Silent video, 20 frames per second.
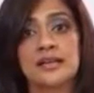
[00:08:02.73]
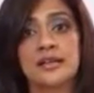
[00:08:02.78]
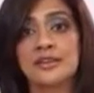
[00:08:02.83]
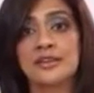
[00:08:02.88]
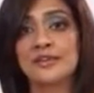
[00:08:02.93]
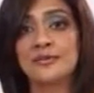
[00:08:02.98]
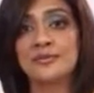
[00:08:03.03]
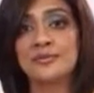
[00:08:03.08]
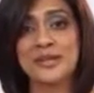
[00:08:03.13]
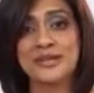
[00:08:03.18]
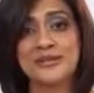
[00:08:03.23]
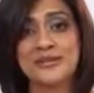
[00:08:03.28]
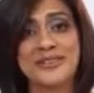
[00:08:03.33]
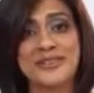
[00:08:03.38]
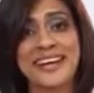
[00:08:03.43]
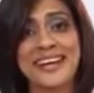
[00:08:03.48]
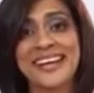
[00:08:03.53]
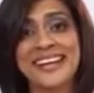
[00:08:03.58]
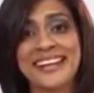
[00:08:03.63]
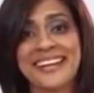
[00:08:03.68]
Don't be
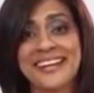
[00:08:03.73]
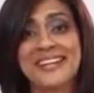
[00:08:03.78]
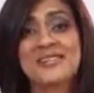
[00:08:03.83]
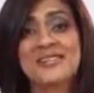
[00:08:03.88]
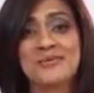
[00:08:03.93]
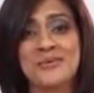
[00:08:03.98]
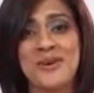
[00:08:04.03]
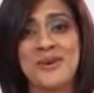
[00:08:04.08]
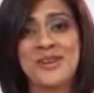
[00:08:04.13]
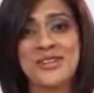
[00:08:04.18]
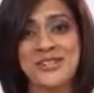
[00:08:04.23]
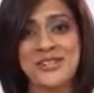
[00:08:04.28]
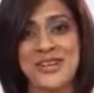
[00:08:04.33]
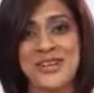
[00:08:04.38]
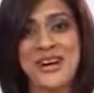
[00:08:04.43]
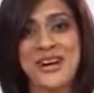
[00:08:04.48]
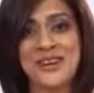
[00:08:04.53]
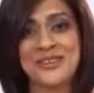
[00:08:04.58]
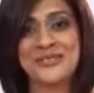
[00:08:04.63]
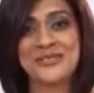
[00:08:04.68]
afraid, it'll wash
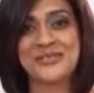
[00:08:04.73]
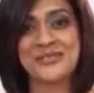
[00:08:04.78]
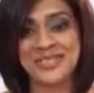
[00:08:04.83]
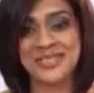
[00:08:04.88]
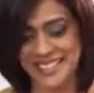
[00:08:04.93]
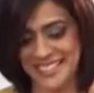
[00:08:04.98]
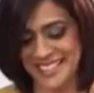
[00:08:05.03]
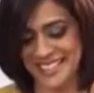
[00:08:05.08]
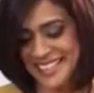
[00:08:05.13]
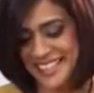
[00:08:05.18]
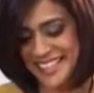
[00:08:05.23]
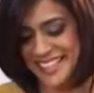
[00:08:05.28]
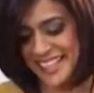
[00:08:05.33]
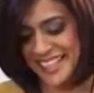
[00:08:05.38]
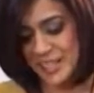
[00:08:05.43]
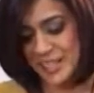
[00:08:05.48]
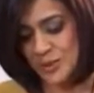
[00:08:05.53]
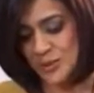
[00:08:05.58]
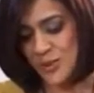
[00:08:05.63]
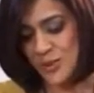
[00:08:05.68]
off.
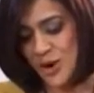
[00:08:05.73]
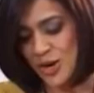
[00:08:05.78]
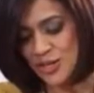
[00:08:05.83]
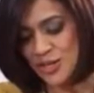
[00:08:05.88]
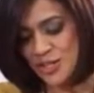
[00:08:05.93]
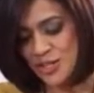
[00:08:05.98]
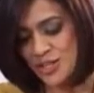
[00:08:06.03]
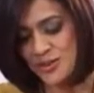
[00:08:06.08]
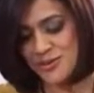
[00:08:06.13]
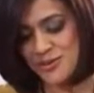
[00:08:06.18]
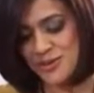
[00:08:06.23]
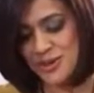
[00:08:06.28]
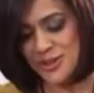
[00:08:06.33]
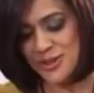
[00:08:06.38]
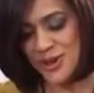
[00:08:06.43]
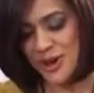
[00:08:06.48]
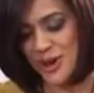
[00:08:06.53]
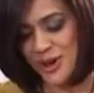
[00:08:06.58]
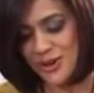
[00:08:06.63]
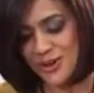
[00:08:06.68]
It'll wash off with
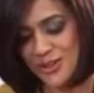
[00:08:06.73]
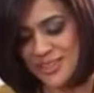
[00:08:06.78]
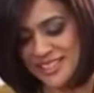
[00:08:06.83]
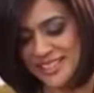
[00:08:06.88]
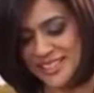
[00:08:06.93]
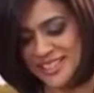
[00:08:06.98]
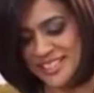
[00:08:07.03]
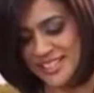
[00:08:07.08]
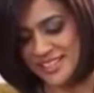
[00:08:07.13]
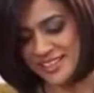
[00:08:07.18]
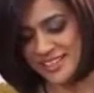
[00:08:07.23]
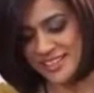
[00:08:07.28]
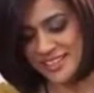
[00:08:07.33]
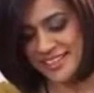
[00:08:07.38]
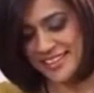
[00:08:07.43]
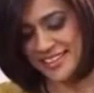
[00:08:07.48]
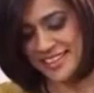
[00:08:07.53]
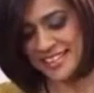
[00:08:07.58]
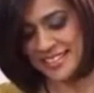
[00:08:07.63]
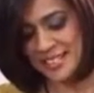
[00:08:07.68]
all the junk
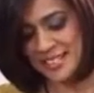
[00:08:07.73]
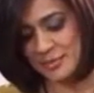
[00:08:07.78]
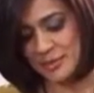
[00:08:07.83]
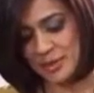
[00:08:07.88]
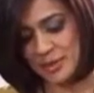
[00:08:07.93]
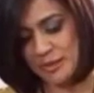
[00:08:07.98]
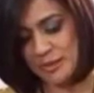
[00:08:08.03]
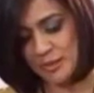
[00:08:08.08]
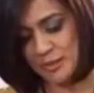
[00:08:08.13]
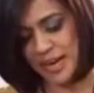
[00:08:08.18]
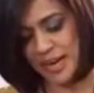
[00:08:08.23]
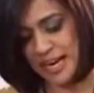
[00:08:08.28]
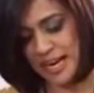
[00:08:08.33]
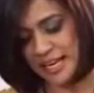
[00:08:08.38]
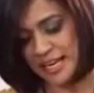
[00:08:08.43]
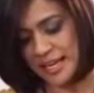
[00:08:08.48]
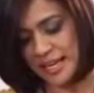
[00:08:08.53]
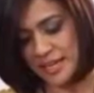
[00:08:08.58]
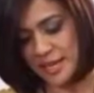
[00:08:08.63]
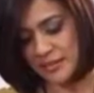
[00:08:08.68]
that's been
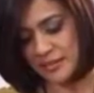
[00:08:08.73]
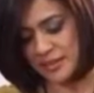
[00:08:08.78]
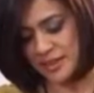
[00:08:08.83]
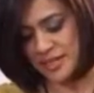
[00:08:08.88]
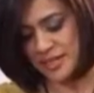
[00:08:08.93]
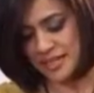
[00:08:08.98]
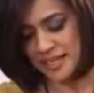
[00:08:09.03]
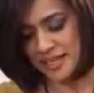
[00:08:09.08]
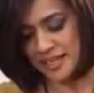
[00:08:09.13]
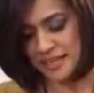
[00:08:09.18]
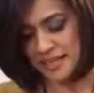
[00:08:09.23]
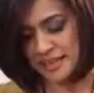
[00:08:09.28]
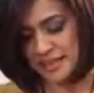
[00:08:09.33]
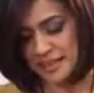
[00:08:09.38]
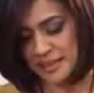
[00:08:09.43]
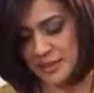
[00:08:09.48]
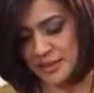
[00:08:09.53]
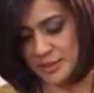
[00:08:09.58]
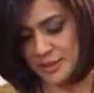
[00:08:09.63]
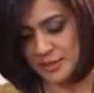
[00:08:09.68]
piling up in
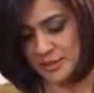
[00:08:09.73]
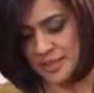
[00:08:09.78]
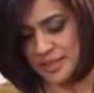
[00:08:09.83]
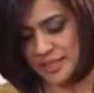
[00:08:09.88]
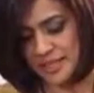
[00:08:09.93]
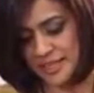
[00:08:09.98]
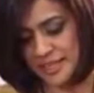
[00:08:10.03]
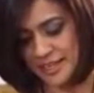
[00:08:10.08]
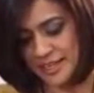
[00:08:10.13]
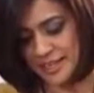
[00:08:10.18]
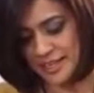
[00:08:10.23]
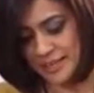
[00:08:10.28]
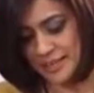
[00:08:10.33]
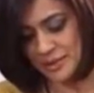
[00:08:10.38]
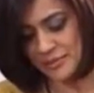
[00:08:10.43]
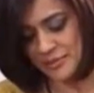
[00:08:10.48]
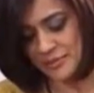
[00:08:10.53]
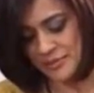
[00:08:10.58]
that dermal layer.